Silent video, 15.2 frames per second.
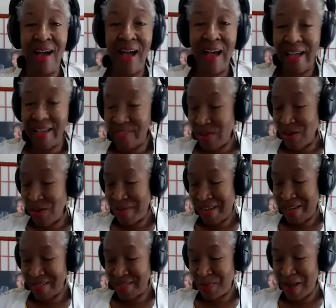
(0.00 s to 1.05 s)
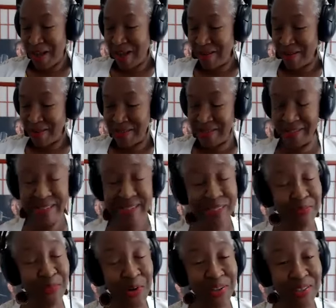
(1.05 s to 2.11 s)
as always, wow,
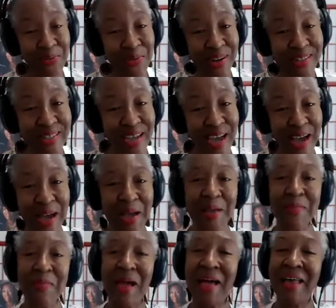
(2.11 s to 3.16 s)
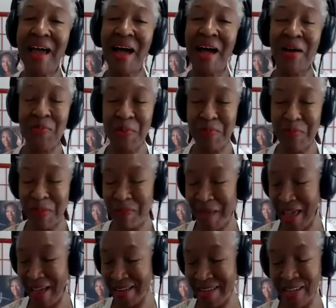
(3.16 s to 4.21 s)
listen more than one time, and I will be
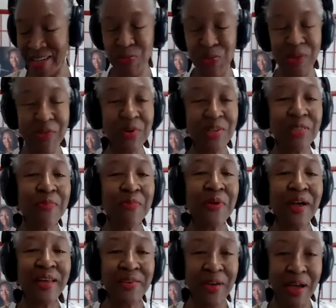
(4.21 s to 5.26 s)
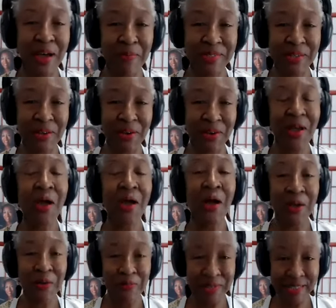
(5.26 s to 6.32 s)
back next week with a brand new episode.
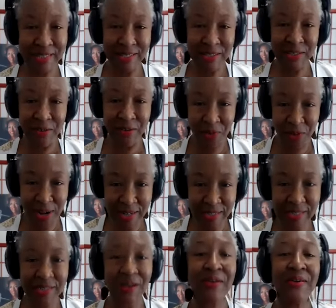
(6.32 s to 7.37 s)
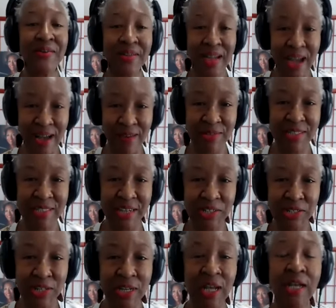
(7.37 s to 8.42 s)
Her business, her voice, her
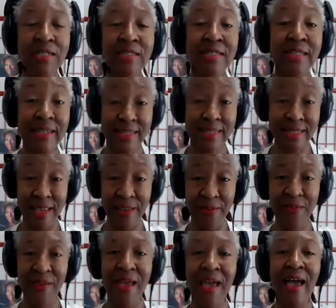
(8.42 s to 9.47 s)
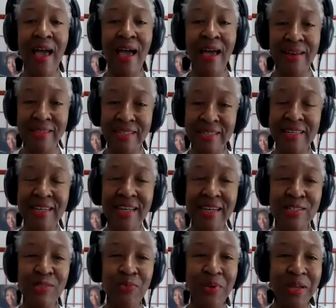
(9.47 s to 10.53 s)
conversation. Stay safe, and I'll see you
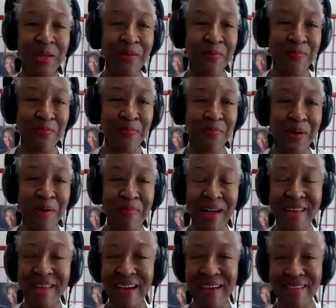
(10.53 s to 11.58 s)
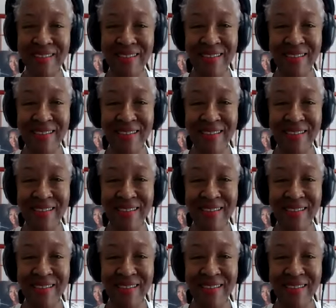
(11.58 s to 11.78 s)
next week. Bye bye now.